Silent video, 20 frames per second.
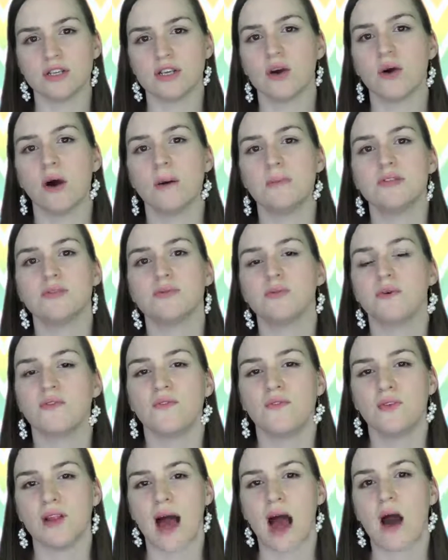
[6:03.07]
go up to a
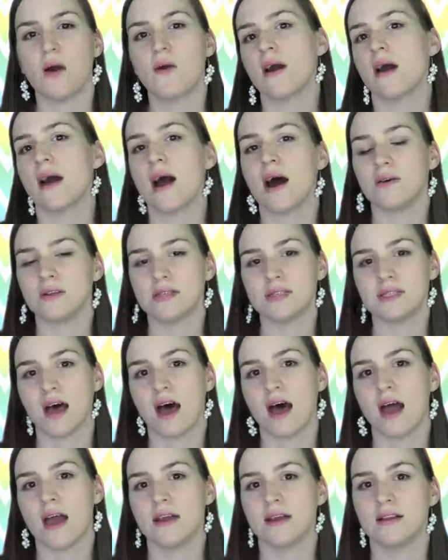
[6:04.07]
flower
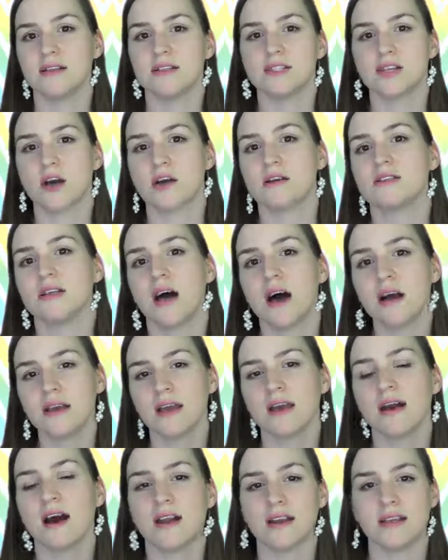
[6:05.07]
outside and start
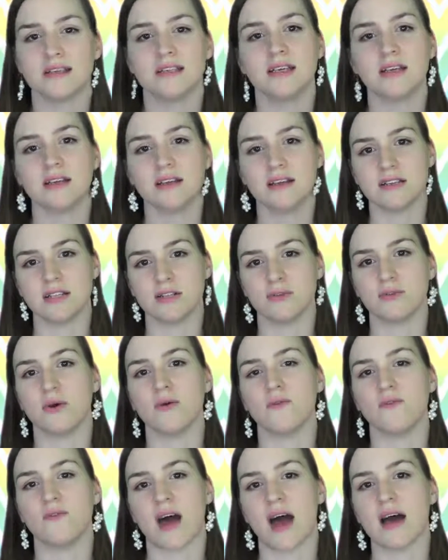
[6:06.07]
tugging on it to get it to
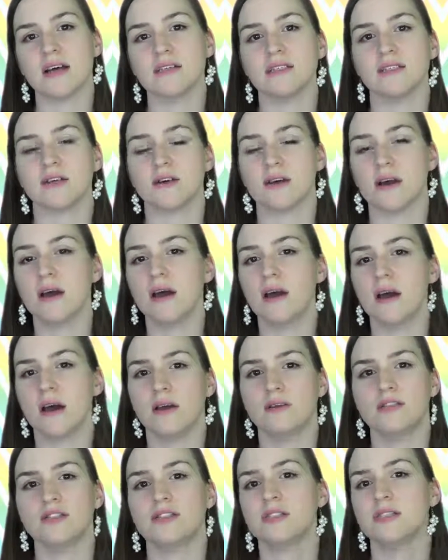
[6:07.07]
grow faster,
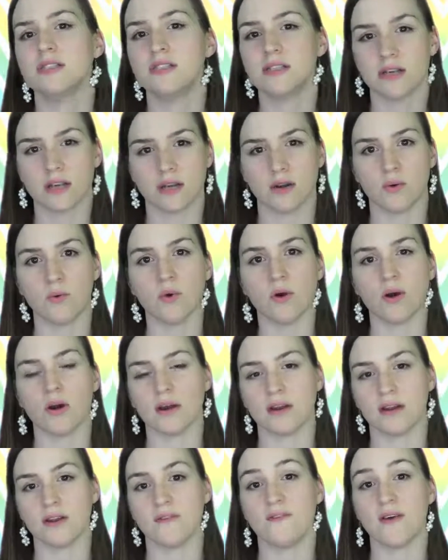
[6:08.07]
it just isn't going to
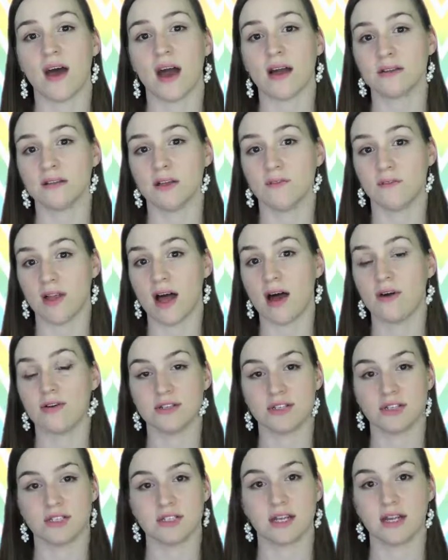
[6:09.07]
work and in fact the flower
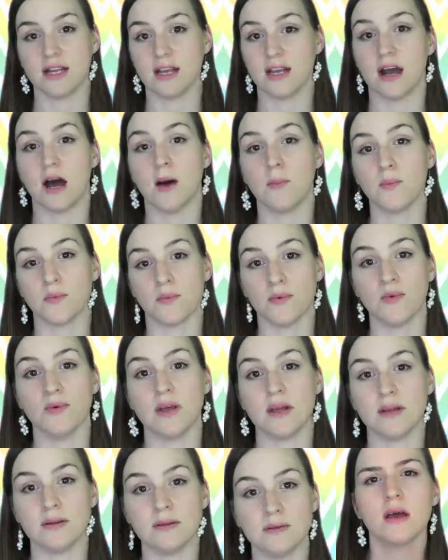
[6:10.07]
is just going to get uprooted.